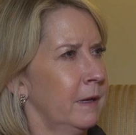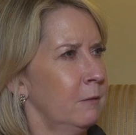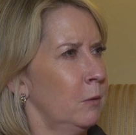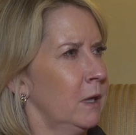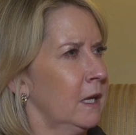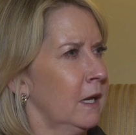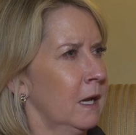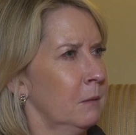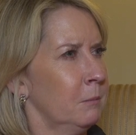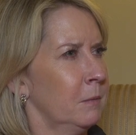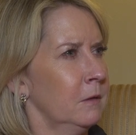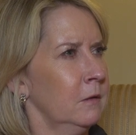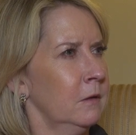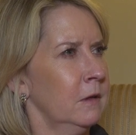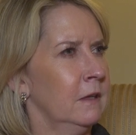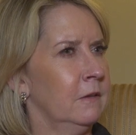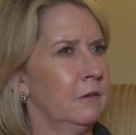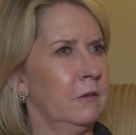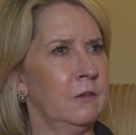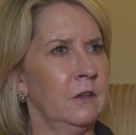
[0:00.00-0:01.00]
what happened.
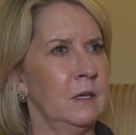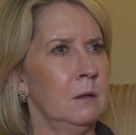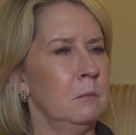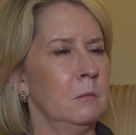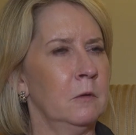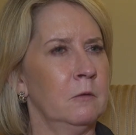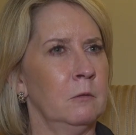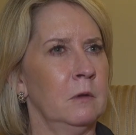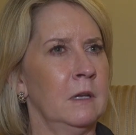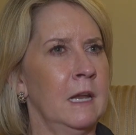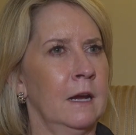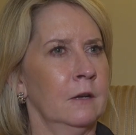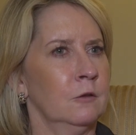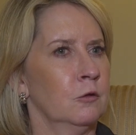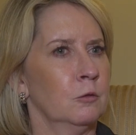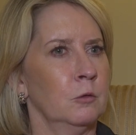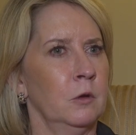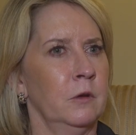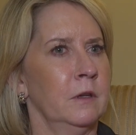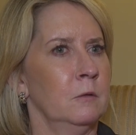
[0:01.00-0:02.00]
It seemed
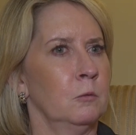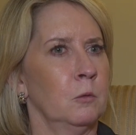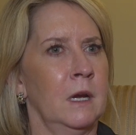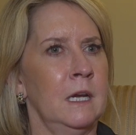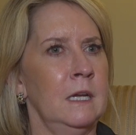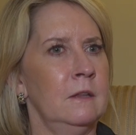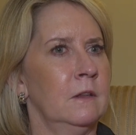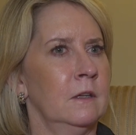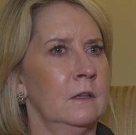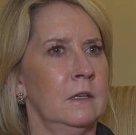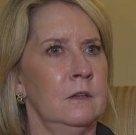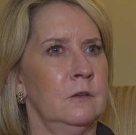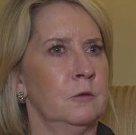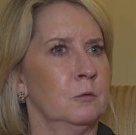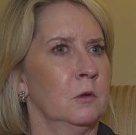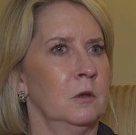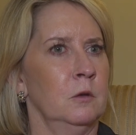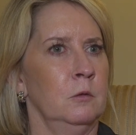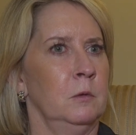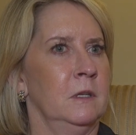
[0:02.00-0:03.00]
natural and right that
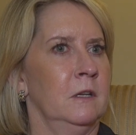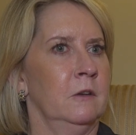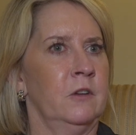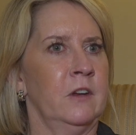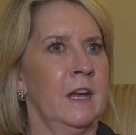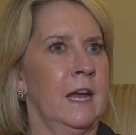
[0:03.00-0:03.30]
Israel would